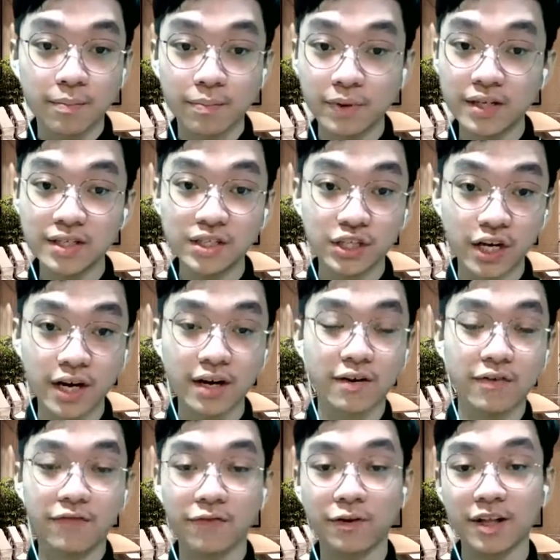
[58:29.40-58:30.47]
Please check
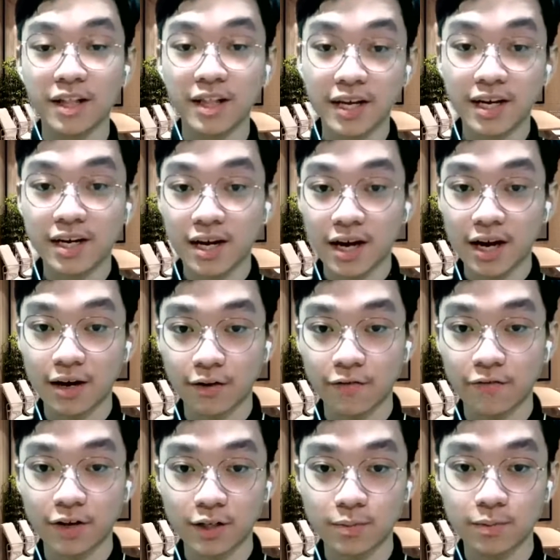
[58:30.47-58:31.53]
for the link at our
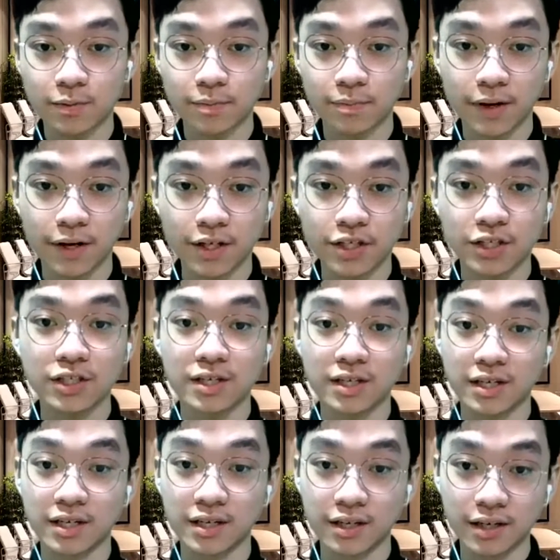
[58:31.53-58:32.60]
Facebook page,
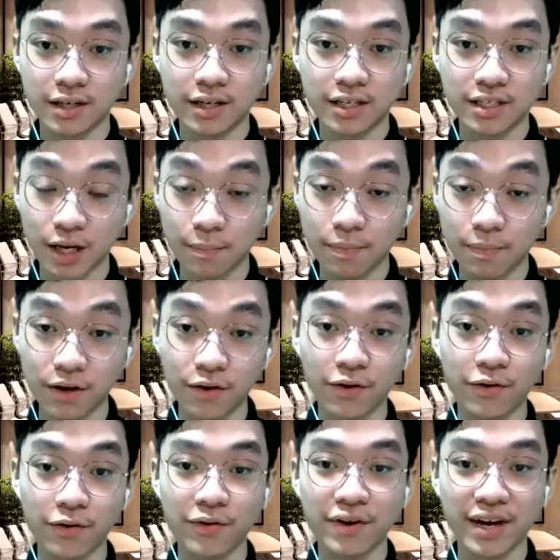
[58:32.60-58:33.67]

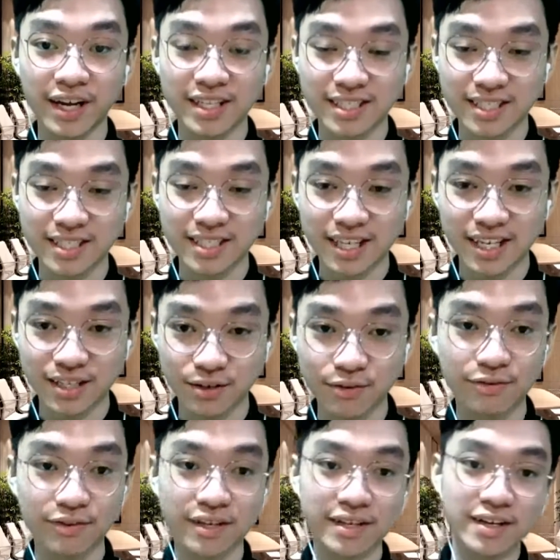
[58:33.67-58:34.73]
JPO, and stay
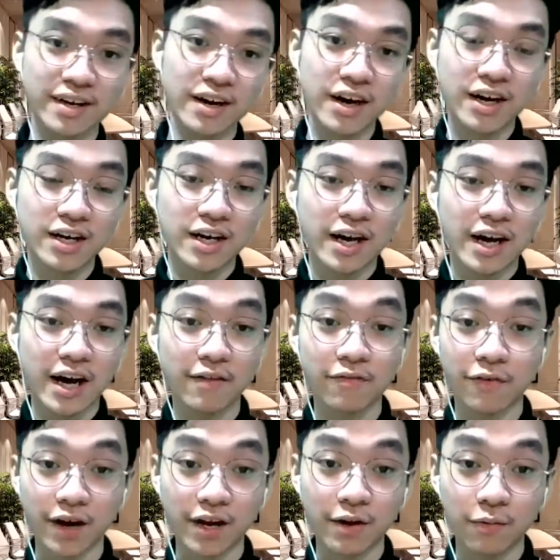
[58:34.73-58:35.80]
tuned. And
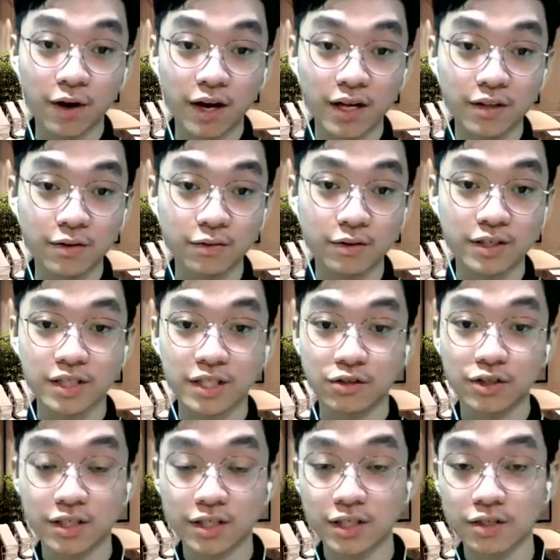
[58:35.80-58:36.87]
for anyone who is
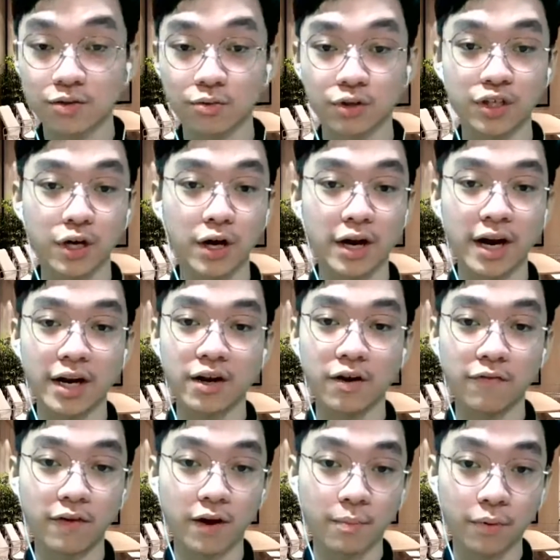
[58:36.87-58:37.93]
interested to share any
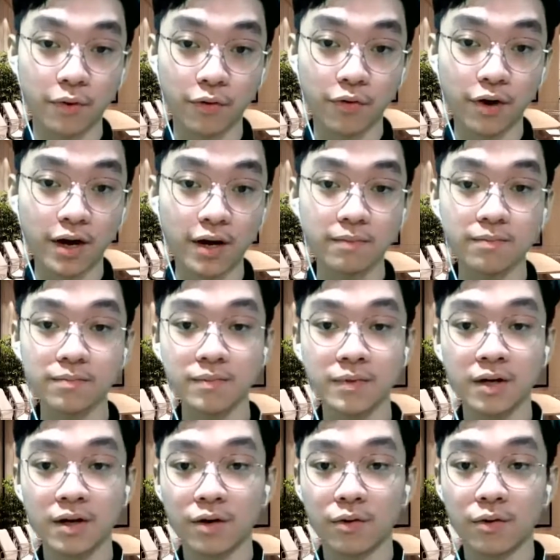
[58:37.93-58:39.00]
of our program
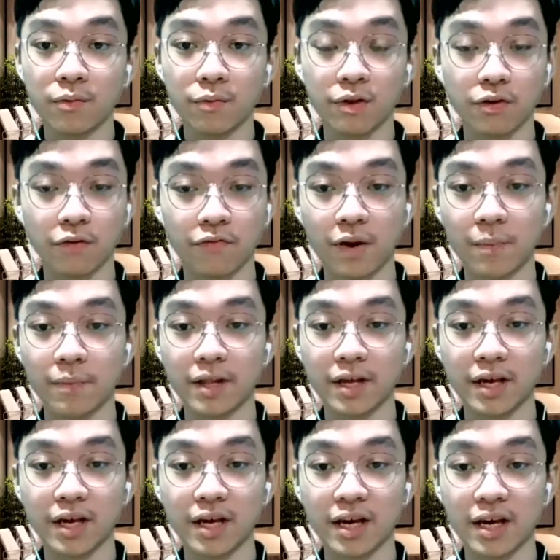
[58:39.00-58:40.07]
with your
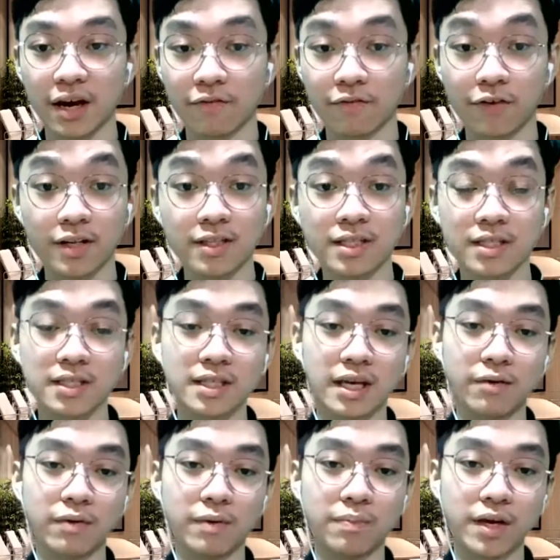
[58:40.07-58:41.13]
family and friends,
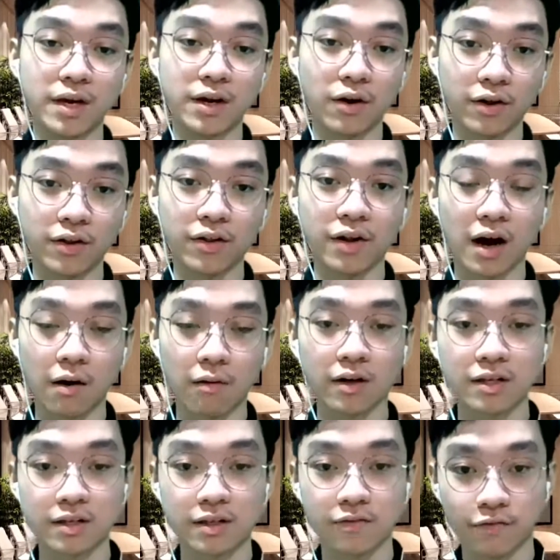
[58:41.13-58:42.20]
it will be on our
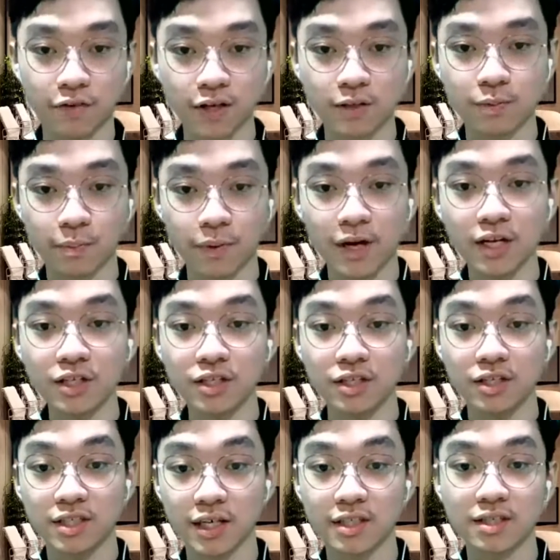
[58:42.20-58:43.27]
Facebook
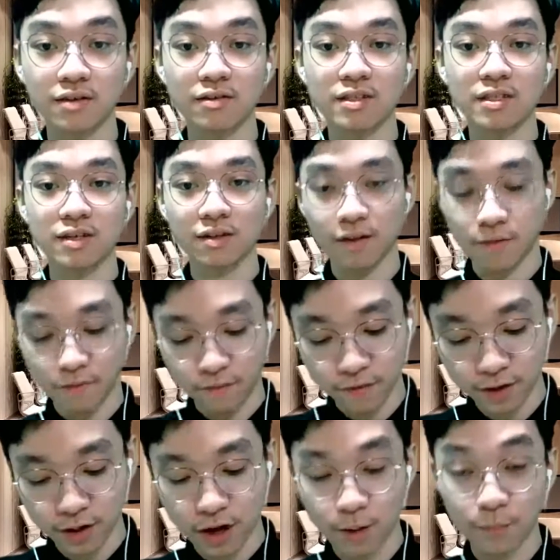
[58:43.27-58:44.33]
page, Jesselton
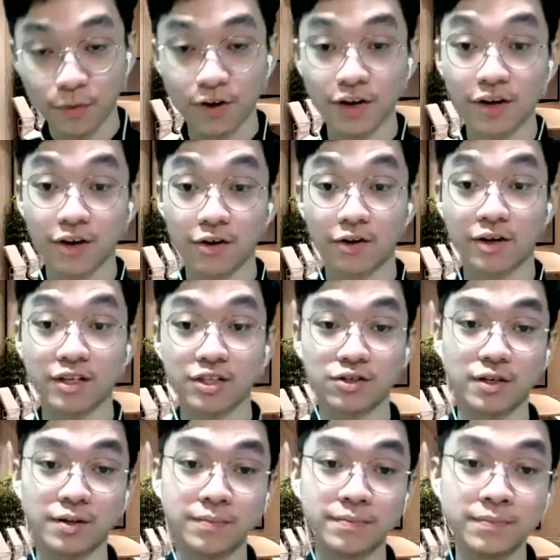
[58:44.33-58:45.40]
Philharmonic
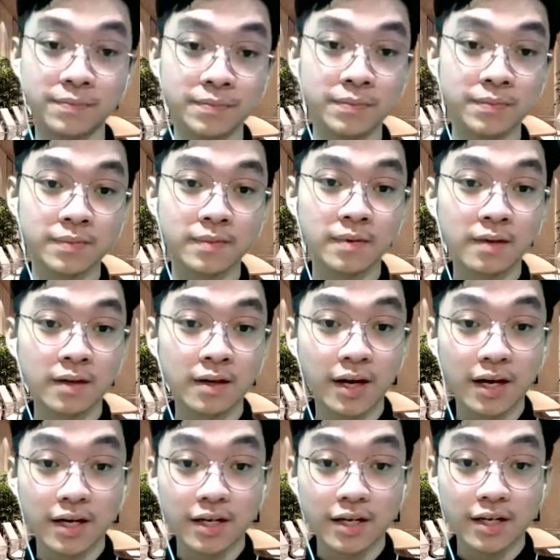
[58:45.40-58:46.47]
Orchestra.
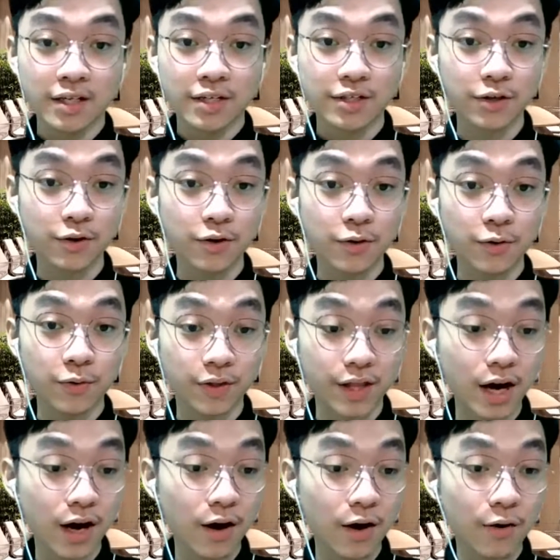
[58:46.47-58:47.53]
So
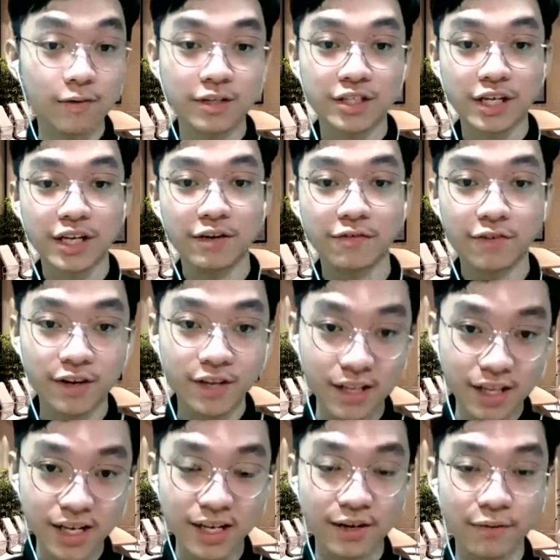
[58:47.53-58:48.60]
now Jennifer
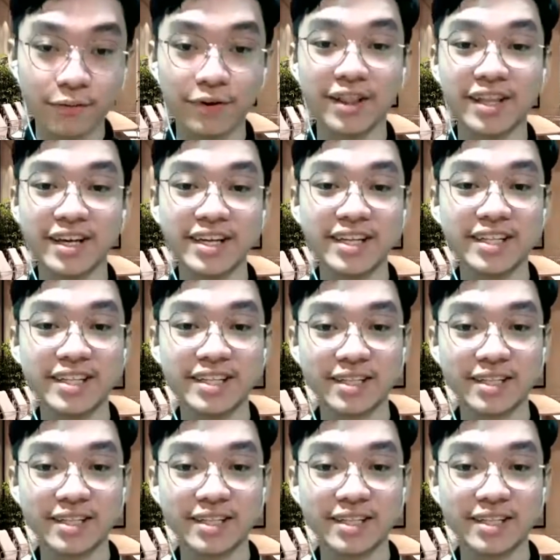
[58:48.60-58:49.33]
Lee will lead